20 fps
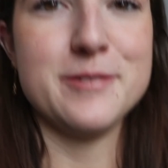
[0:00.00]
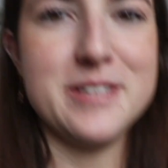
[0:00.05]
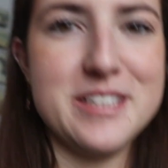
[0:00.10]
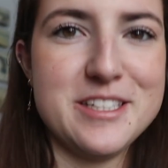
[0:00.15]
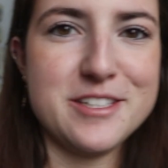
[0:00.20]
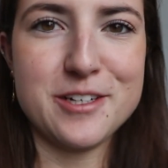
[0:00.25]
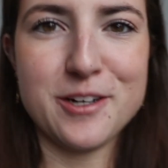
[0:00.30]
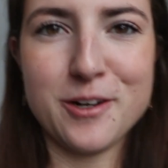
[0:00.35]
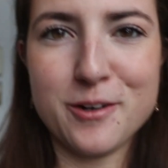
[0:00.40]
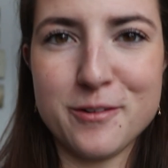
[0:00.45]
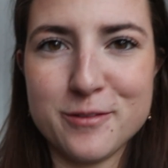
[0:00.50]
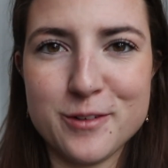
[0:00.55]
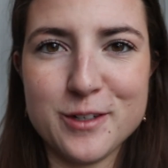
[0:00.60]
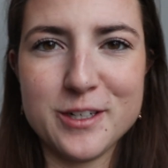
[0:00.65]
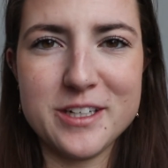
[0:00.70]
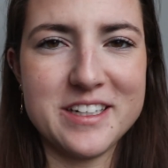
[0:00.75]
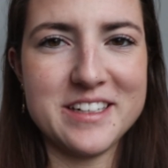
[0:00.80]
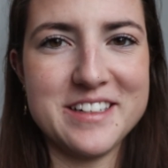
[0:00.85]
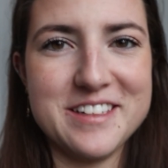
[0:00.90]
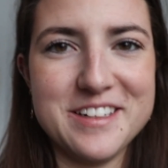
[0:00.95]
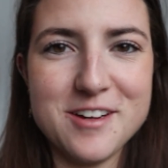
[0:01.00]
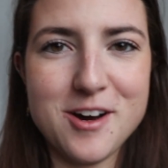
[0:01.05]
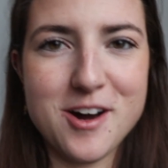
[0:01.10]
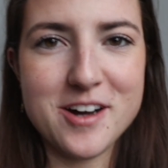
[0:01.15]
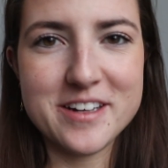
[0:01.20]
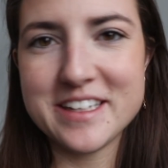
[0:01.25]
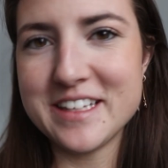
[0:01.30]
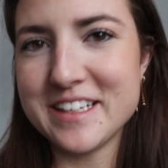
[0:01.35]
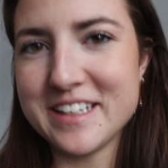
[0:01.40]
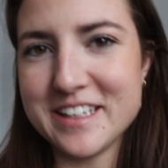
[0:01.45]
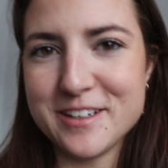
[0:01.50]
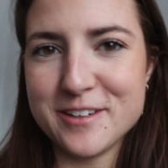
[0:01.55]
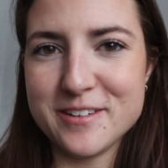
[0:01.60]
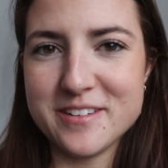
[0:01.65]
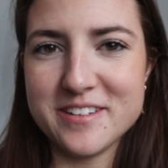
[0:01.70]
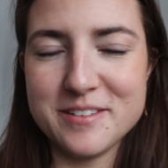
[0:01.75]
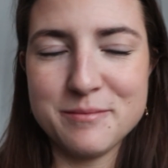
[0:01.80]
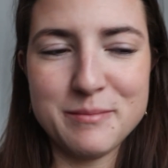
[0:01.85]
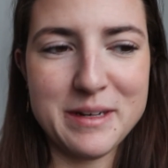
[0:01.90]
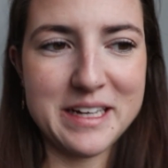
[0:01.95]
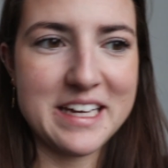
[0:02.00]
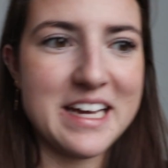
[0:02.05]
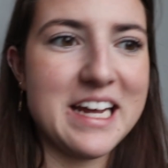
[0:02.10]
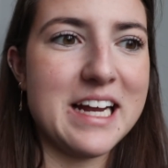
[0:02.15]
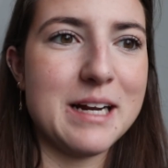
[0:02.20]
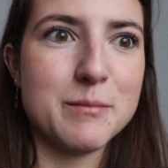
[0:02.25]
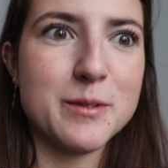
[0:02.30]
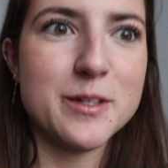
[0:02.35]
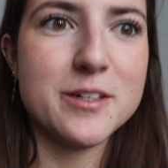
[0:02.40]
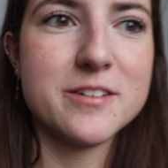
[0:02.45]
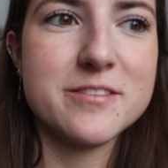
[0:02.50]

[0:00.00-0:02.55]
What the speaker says: reaching over and knocking my camera